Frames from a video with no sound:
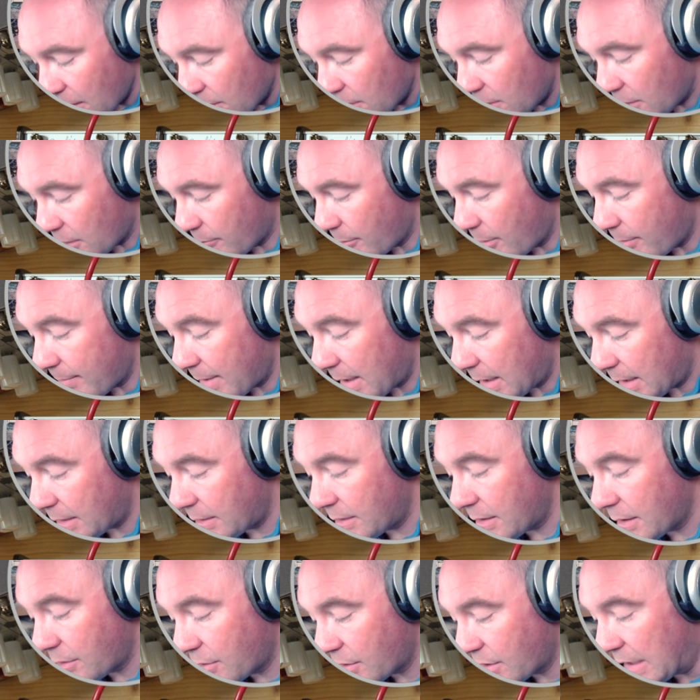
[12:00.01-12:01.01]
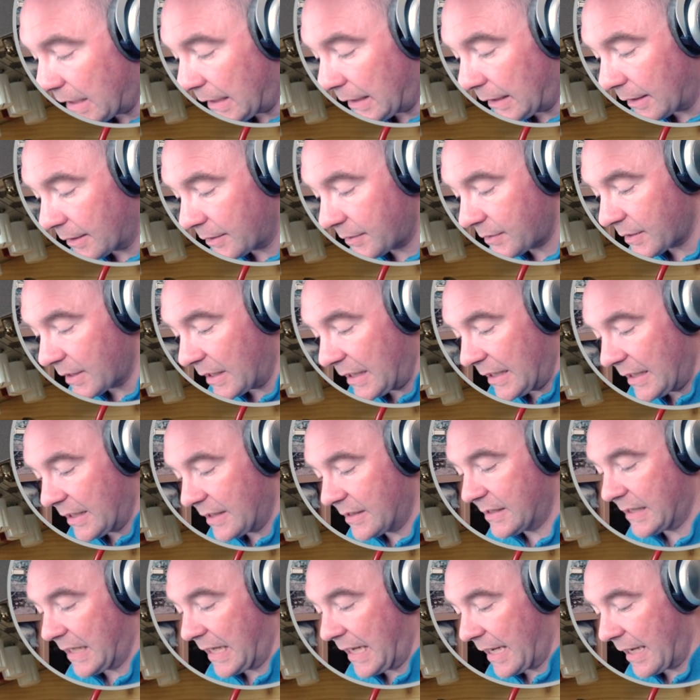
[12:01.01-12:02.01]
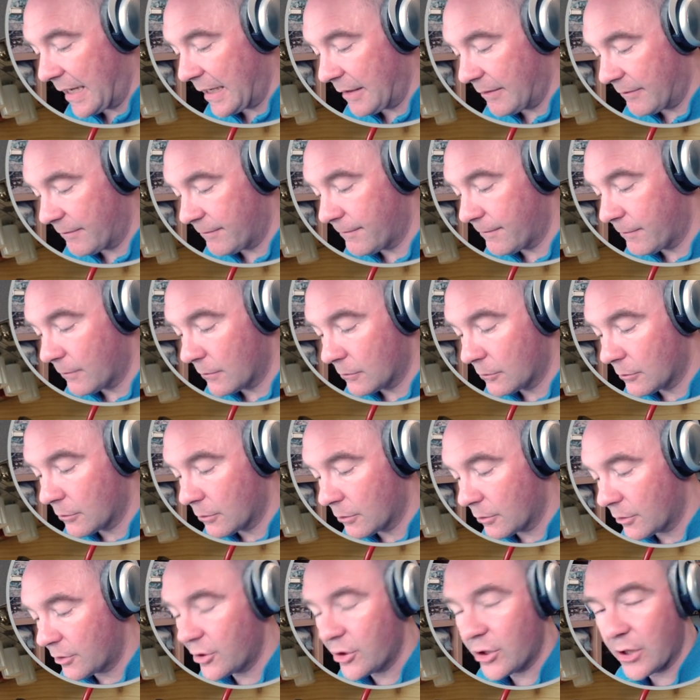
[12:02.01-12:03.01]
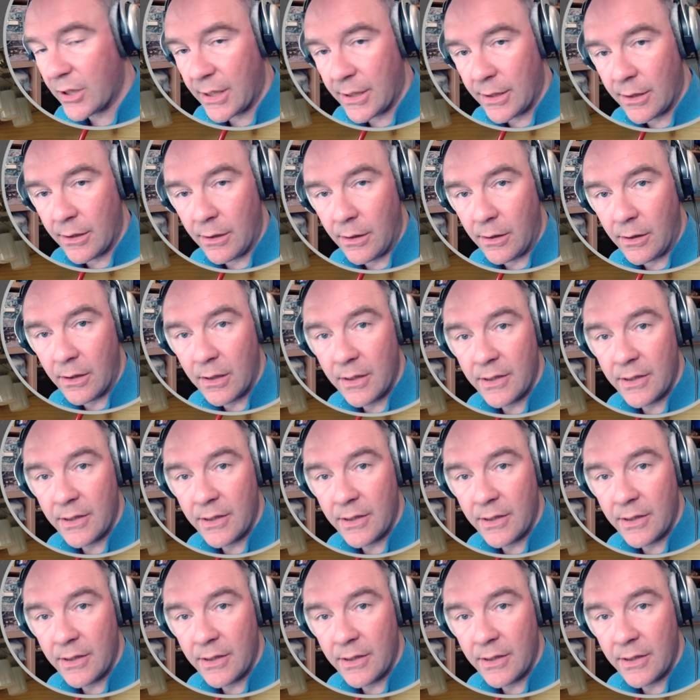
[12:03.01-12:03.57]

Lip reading: The Mimetic Digitalis is a 4-channel,